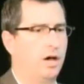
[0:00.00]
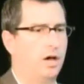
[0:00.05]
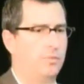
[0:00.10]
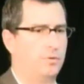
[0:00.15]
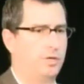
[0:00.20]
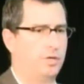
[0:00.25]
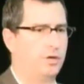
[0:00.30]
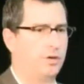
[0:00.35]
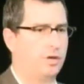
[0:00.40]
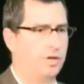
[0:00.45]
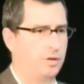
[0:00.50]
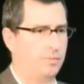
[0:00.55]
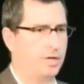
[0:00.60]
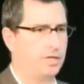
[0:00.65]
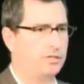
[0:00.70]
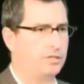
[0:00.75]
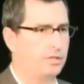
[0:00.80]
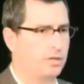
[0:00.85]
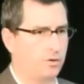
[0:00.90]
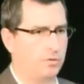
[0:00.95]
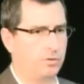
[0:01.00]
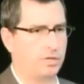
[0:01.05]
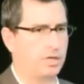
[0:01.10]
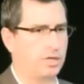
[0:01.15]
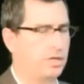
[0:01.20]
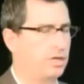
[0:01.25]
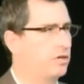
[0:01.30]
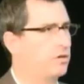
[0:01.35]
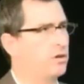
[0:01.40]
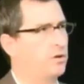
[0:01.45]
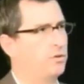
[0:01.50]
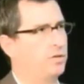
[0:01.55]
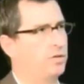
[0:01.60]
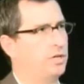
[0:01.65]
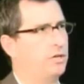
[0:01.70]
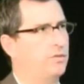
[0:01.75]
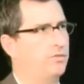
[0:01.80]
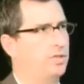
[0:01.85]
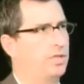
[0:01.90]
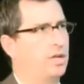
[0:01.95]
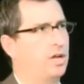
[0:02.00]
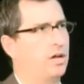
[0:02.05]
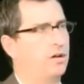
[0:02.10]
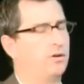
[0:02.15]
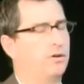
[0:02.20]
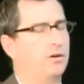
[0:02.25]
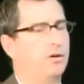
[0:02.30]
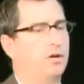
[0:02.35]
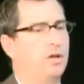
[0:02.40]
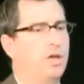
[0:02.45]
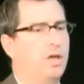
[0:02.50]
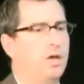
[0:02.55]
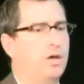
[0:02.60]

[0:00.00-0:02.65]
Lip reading: When you go down to Mexico, you can get codeine over the counter.